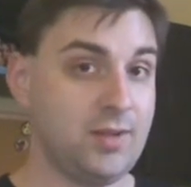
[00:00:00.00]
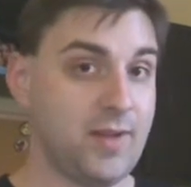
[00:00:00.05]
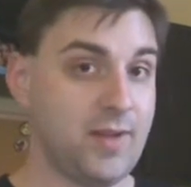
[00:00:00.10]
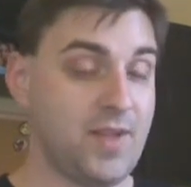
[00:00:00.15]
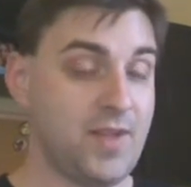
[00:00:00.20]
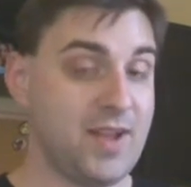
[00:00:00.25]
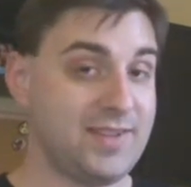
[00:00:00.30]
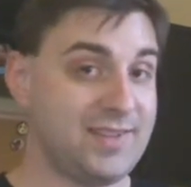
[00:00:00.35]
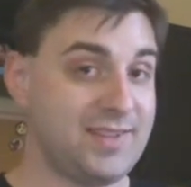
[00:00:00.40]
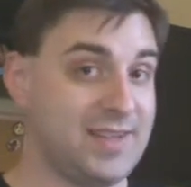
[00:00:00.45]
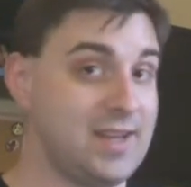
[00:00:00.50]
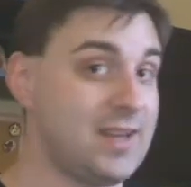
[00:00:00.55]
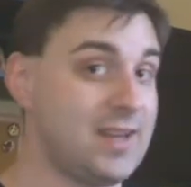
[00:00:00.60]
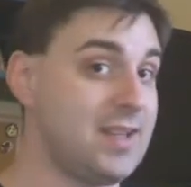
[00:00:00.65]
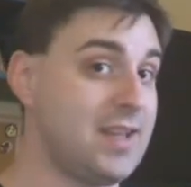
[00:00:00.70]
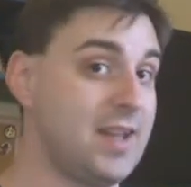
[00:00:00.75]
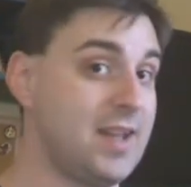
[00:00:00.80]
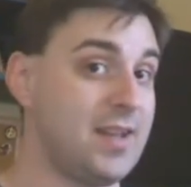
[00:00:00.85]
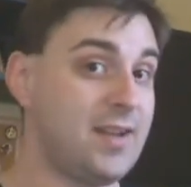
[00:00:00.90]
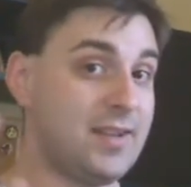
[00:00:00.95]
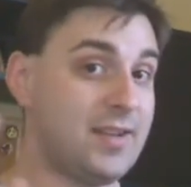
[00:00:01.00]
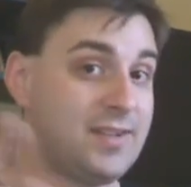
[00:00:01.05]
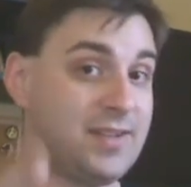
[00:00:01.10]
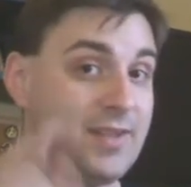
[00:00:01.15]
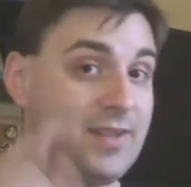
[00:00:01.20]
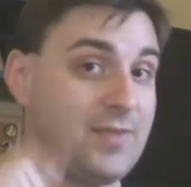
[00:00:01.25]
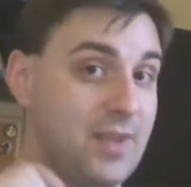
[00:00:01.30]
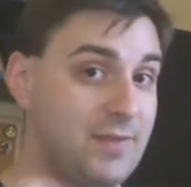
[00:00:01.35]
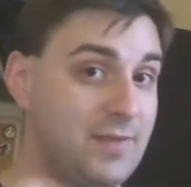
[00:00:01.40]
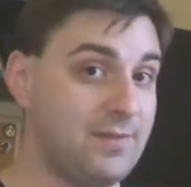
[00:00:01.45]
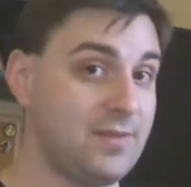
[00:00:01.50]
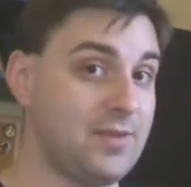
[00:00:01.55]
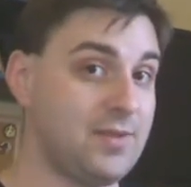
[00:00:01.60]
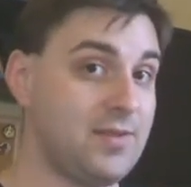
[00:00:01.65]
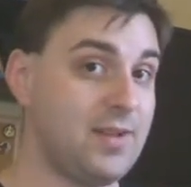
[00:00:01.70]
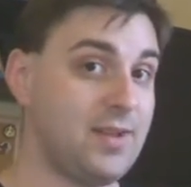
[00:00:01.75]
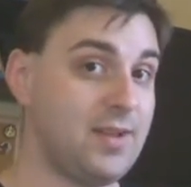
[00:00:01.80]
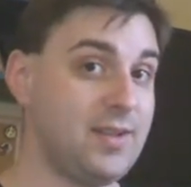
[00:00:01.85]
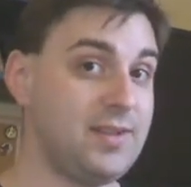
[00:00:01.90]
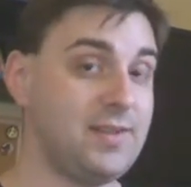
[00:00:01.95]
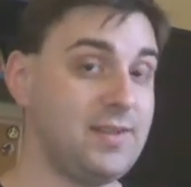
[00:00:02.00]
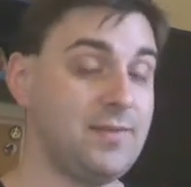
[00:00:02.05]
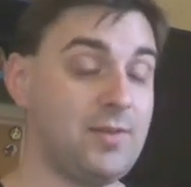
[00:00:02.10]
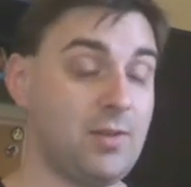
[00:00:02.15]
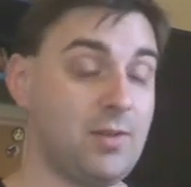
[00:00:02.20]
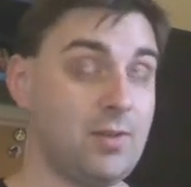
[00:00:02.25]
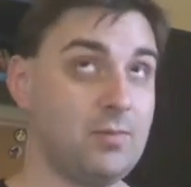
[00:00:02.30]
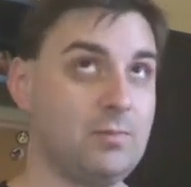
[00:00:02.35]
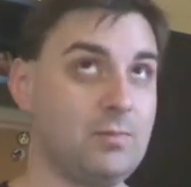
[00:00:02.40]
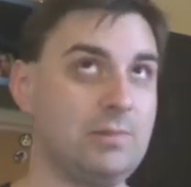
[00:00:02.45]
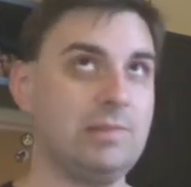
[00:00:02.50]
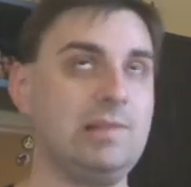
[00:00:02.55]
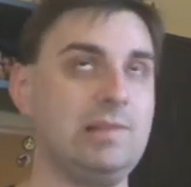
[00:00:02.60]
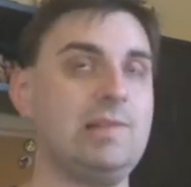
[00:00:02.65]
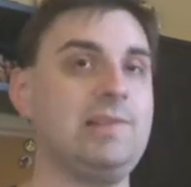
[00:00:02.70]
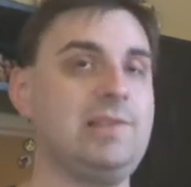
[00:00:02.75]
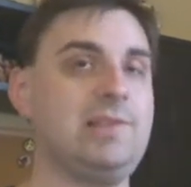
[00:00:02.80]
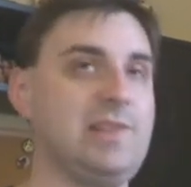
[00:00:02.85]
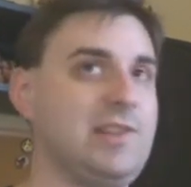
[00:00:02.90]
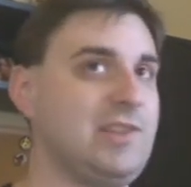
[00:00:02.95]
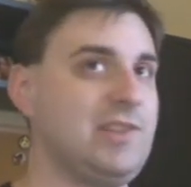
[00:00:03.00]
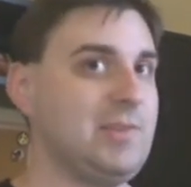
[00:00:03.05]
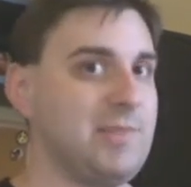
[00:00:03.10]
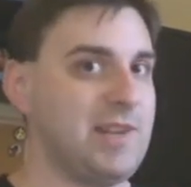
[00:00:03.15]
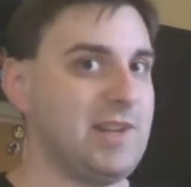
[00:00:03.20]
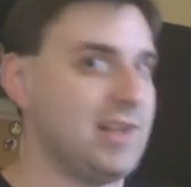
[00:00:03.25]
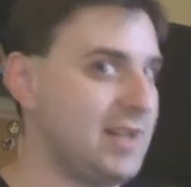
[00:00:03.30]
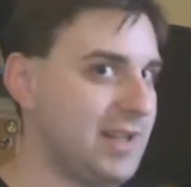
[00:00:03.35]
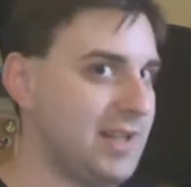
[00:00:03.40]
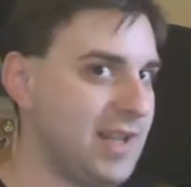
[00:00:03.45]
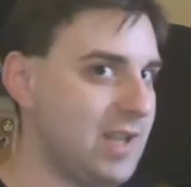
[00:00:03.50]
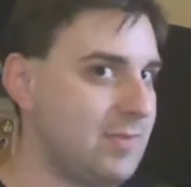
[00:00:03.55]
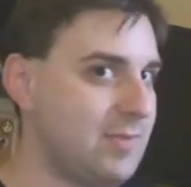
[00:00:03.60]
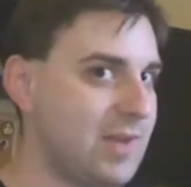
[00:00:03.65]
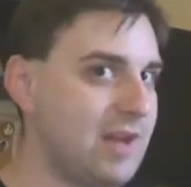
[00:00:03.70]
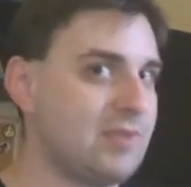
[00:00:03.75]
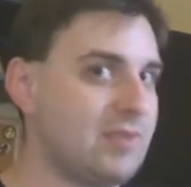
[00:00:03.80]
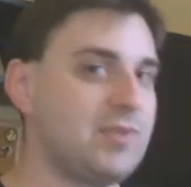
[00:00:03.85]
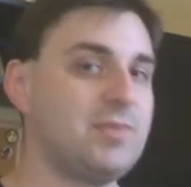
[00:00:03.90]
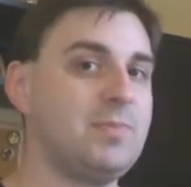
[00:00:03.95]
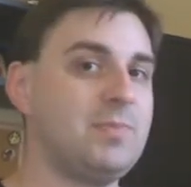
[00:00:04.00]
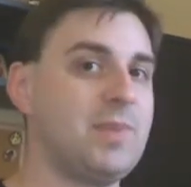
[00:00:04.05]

I've not seen it yet. I saved that for you guys, even though I wanted to see it the minute it came out.